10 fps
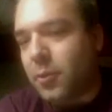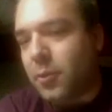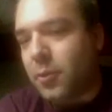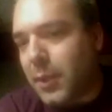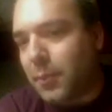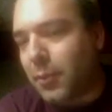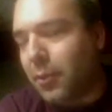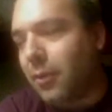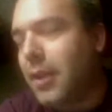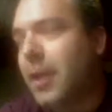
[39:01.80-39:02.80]
and so many
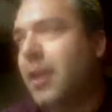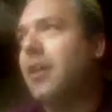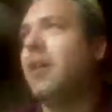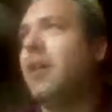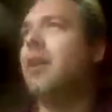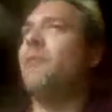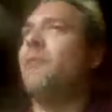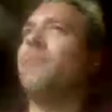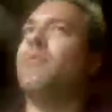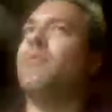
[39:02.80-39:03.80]
people
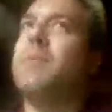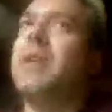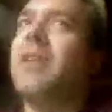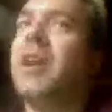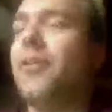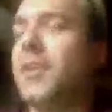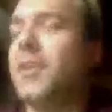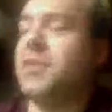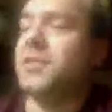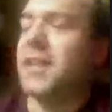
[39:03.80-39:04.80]
with mental
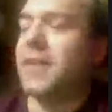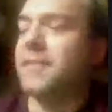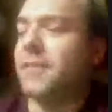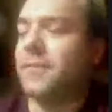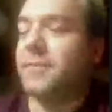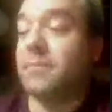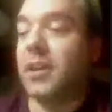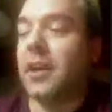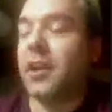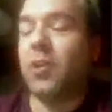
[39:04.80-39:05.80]
health issues have
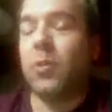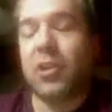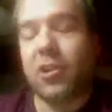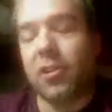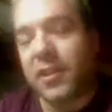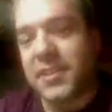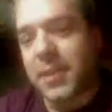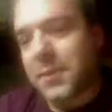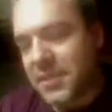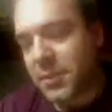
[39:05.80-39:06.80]

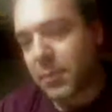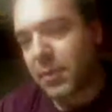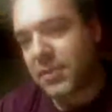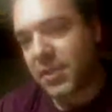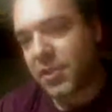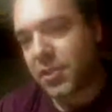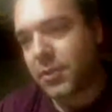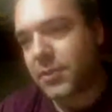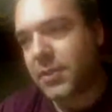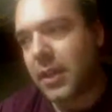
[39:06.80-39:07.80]
co-occurring substance abuse
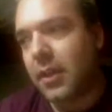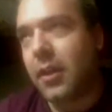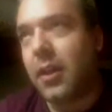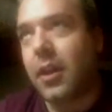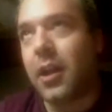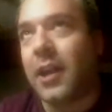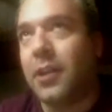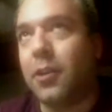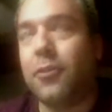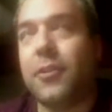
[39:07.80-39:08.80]
issues,
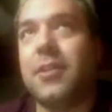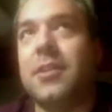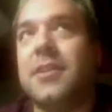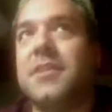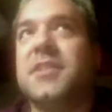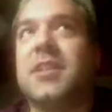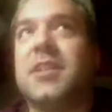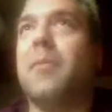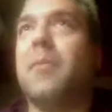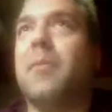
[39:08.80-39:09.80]
I know that at
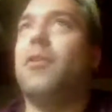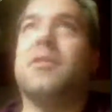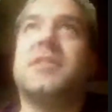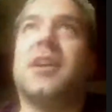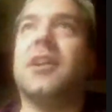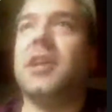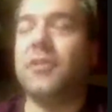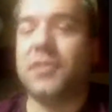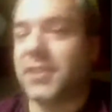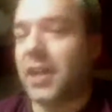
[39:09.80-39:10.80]
least some of my folks
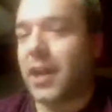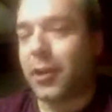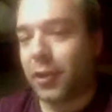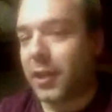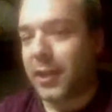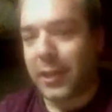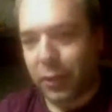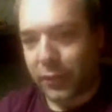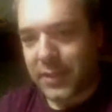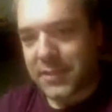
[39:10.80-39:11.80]
on either side are
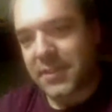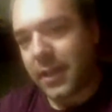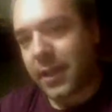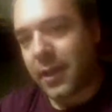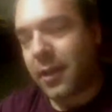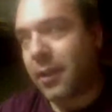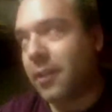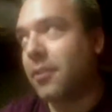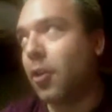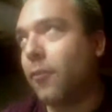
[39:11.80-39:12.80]
going to hear this
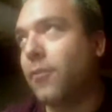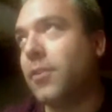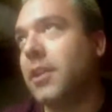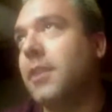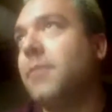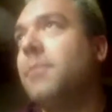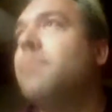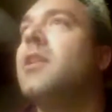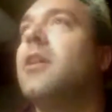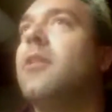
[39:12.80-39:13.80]
and
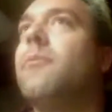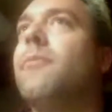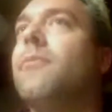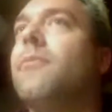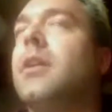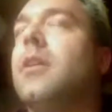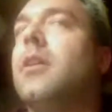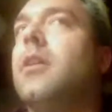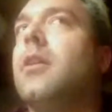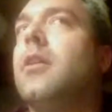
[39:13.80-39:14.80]
hopefully
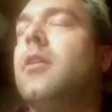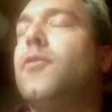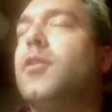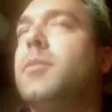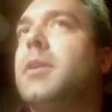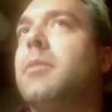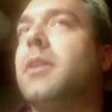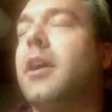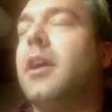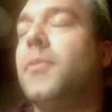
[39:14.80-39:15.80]

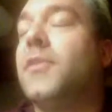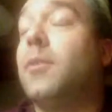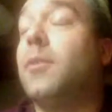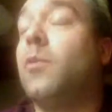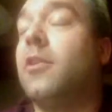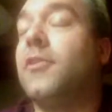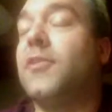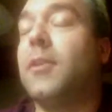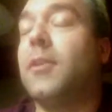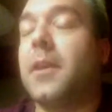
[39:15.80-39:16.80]
be able to help
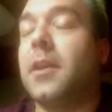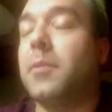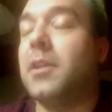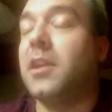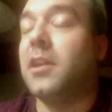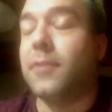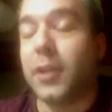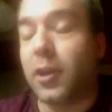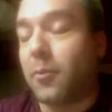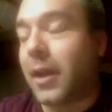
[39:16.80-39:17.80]
someone or something. I mean,
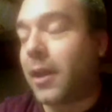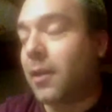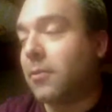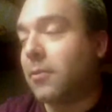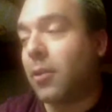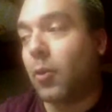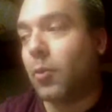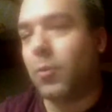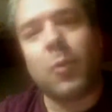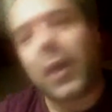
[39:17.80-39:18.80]
even though
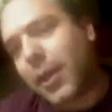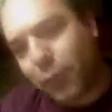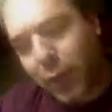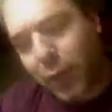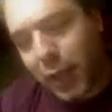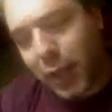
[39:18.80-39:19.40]
my own way of